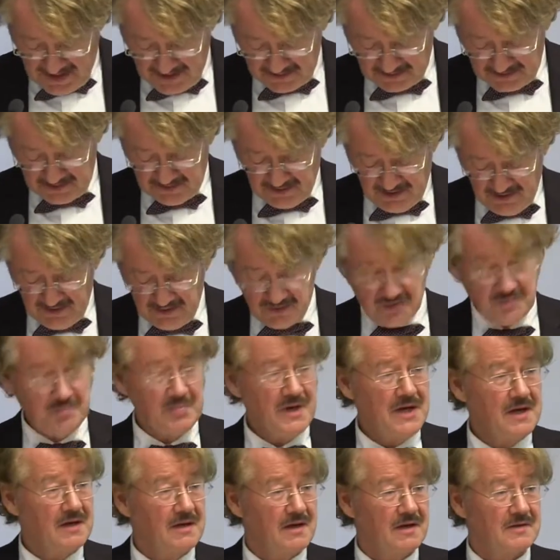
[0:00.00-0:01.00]
the next
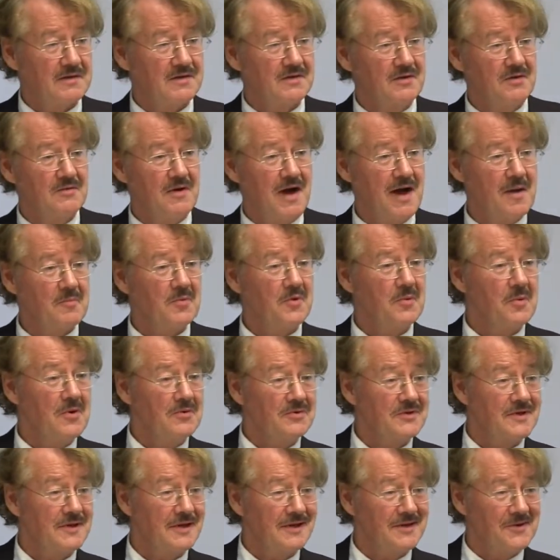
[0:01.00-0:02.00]
speaker, so I'm
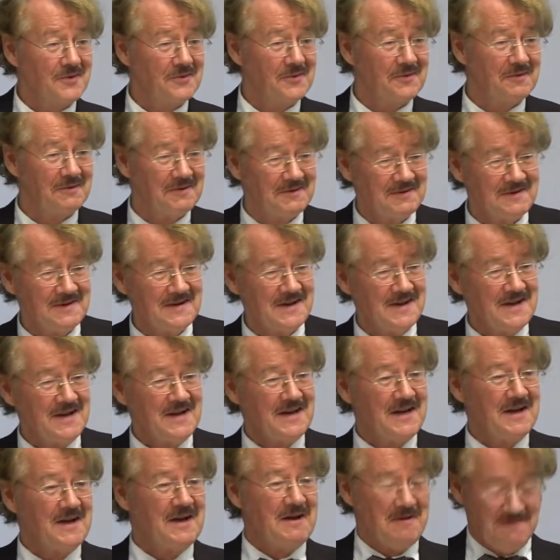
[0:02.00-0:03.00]
quoting you
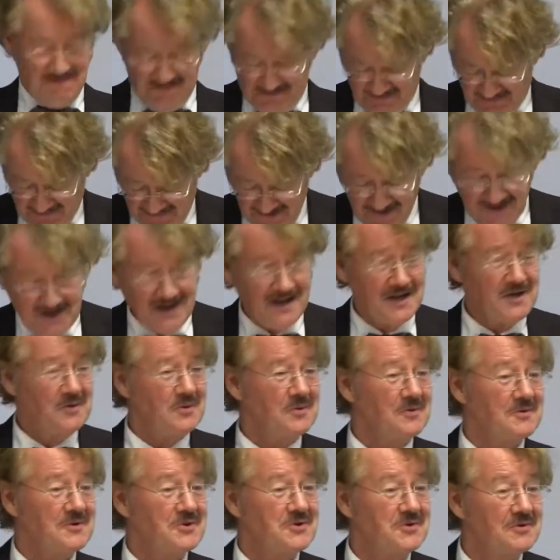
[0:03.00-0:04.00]
in
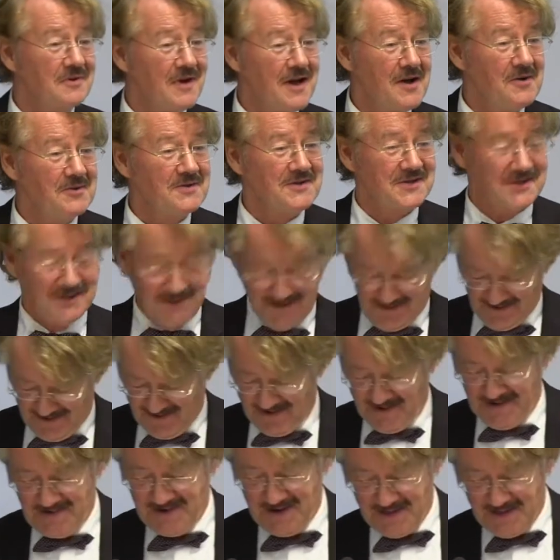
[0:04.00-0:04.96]
order to announce you